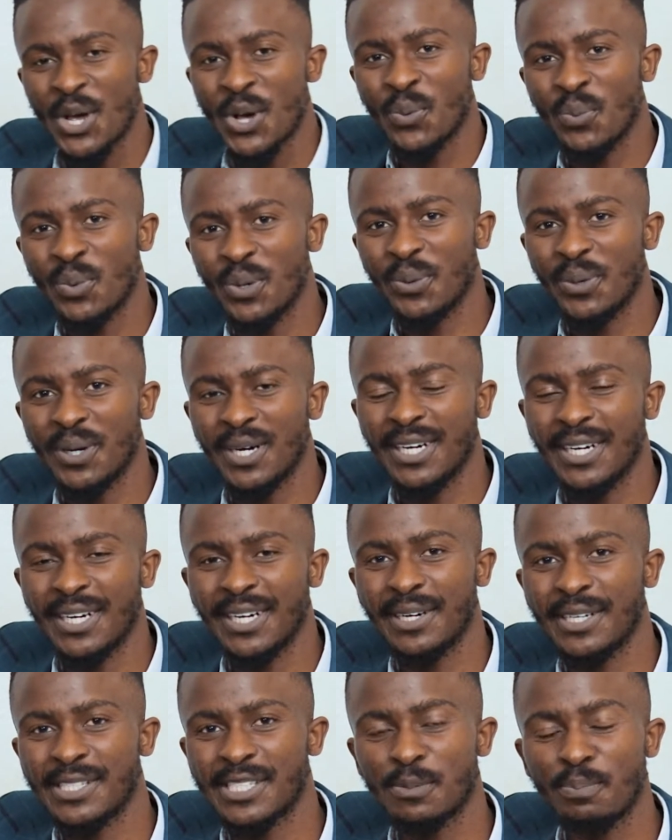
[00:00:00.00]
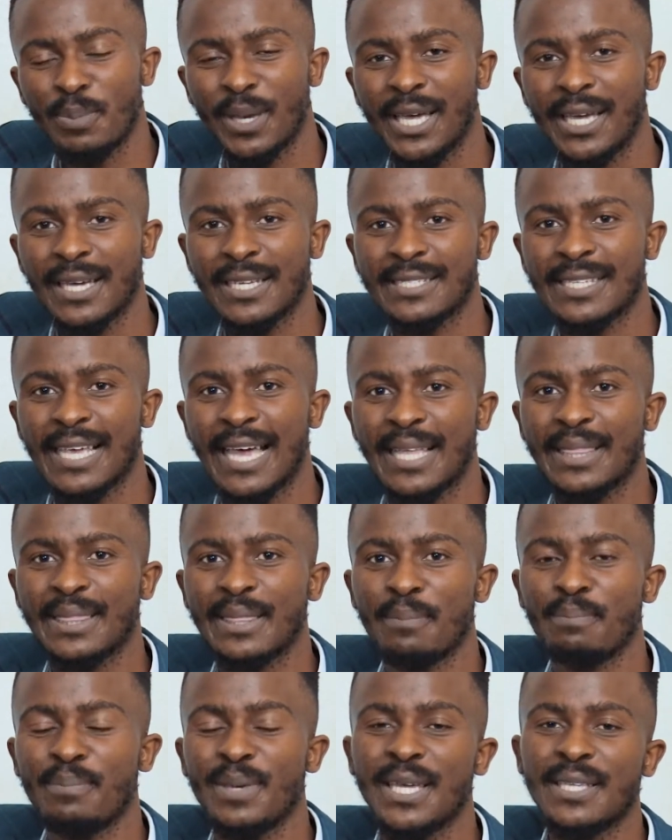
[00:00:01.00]
We were speakers at
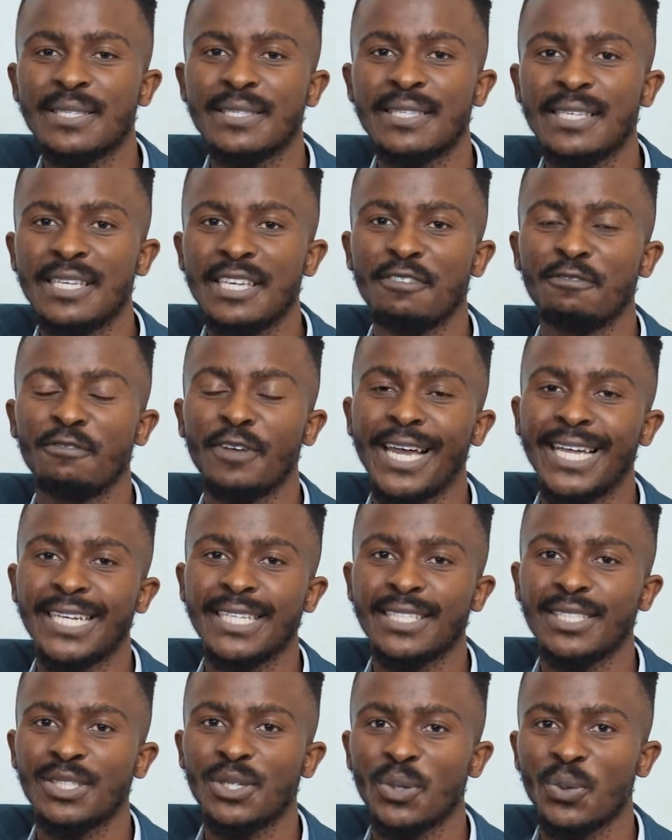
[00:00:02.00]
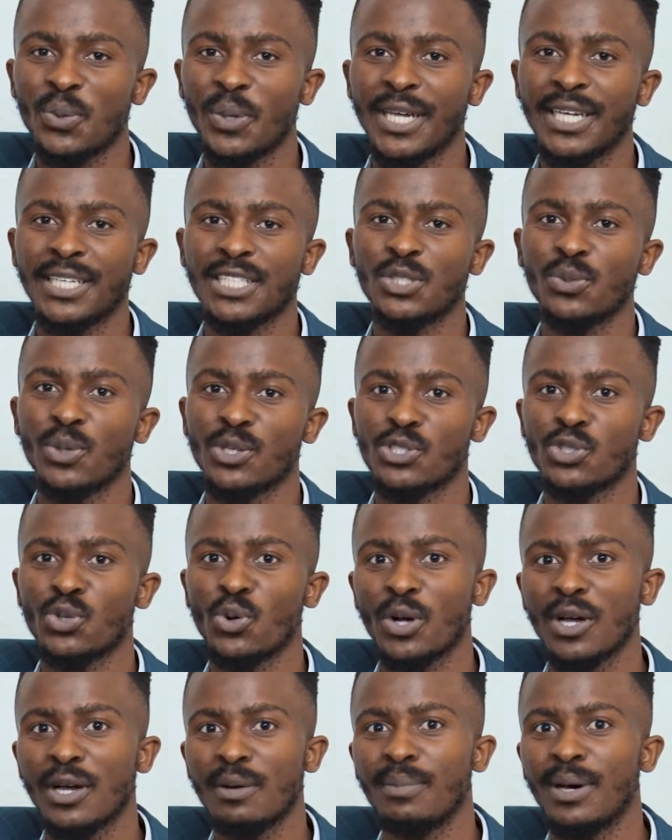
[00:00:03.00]
the BNC event where she was
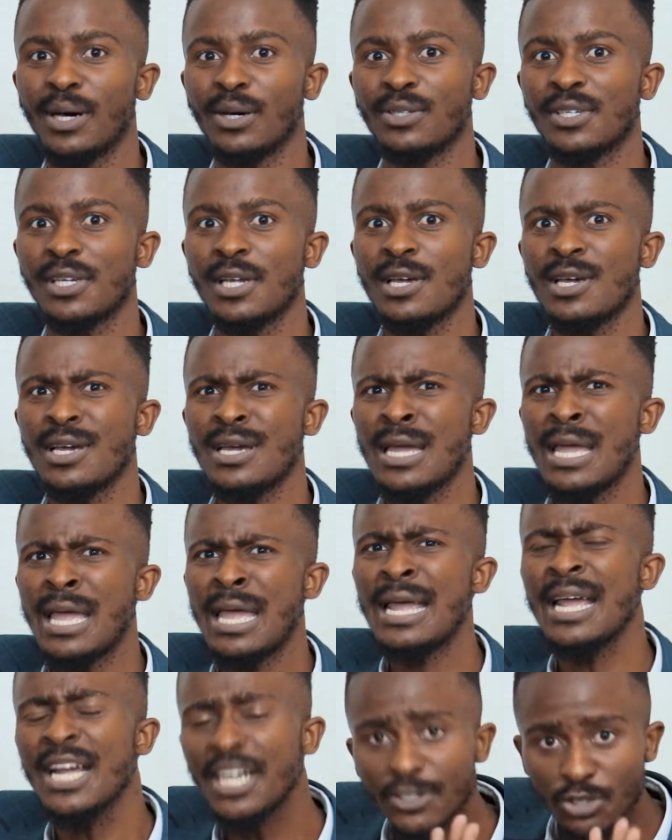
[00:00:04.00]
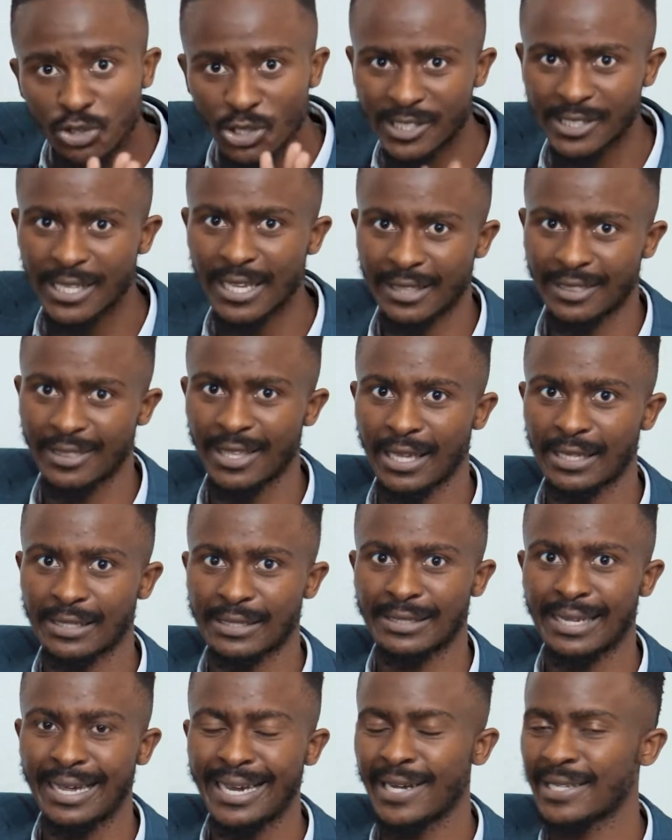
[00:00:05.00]
talking about interesting
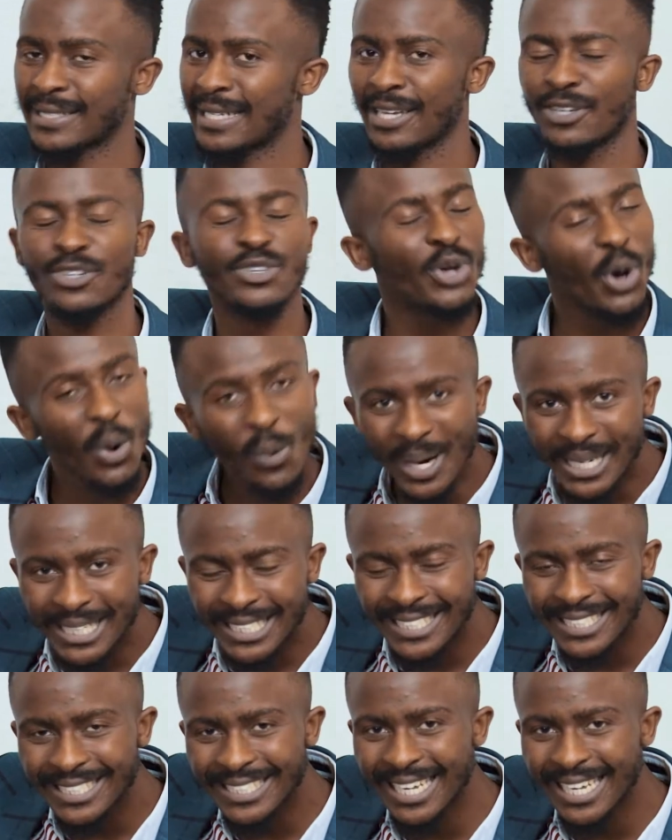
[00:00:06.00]
things, and I was like, you know what?